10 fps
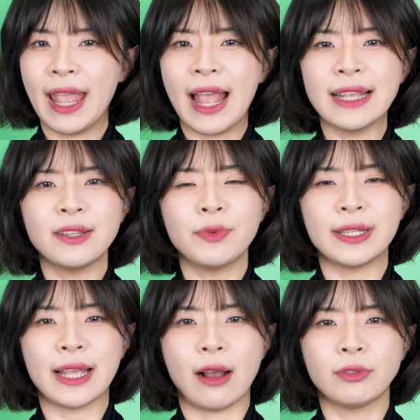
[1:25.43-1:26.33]
As a
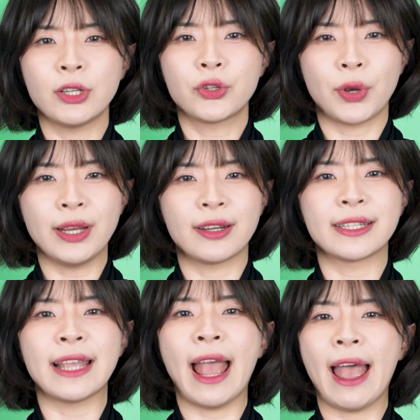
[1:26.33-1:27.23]
result,
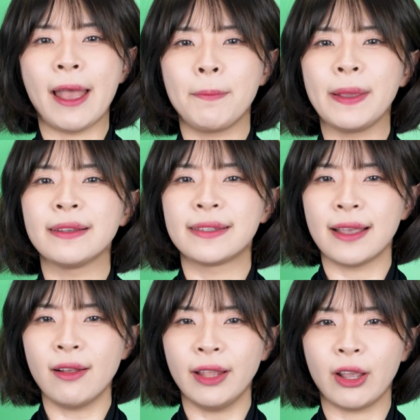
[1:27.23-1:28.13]
traders have been
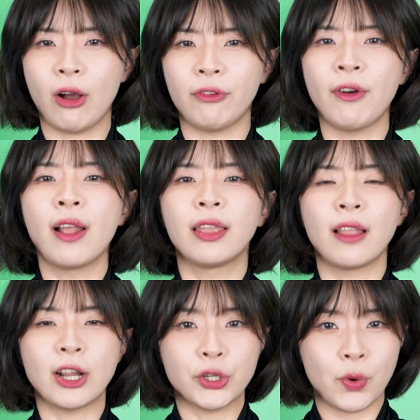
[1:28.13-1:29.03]
selling off
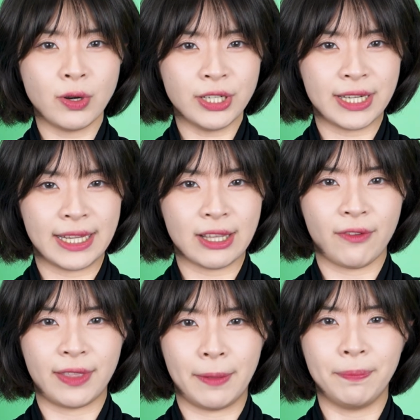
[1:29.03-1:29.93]
large quantities
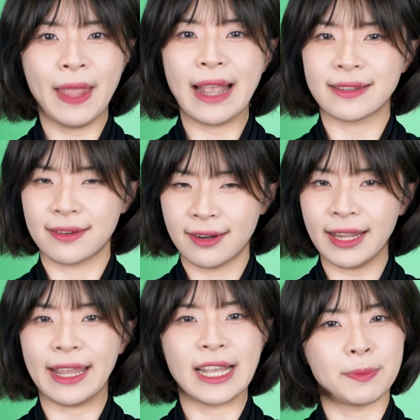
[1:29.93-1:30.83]
of them as
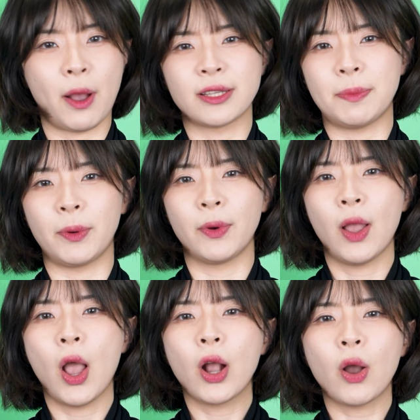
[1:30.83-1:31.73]
early as possible,
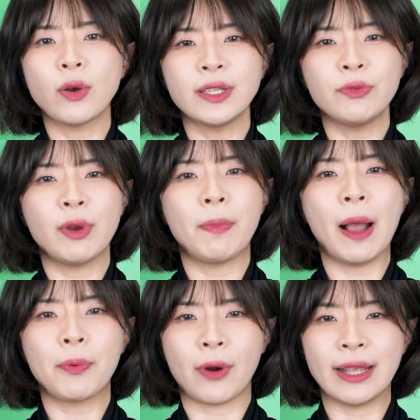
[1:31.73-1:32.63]
causing
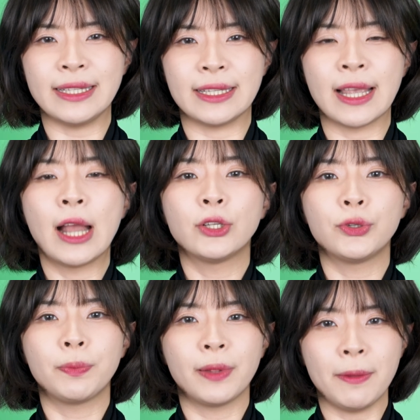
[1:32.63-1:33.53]
rebar prices
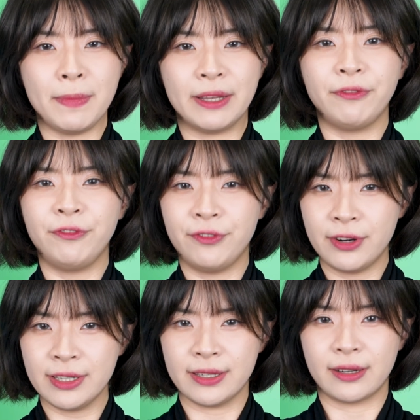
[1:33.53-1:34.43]
to plummet
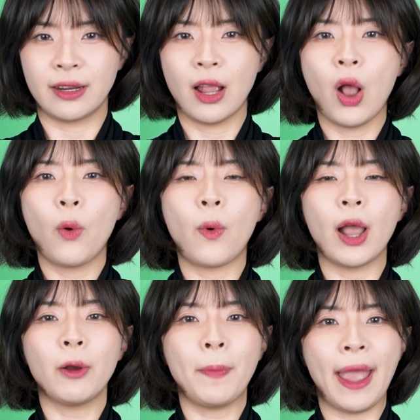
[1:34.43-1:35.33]
further,
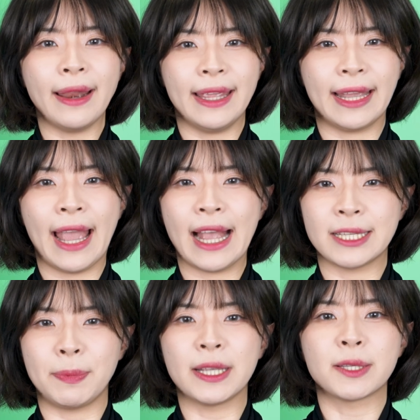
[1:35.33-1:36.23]
while panic
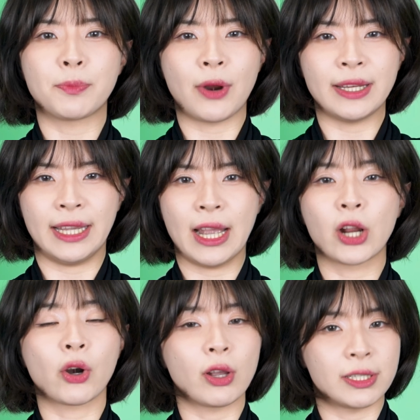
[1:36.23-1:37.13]
has been spreading
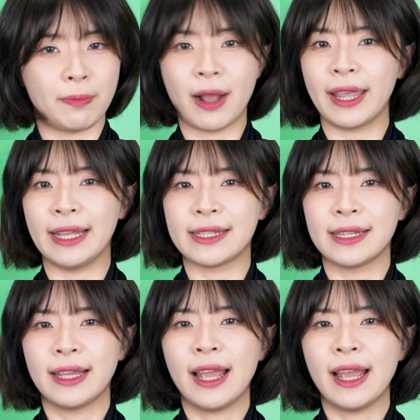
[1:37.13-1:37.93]
across the market.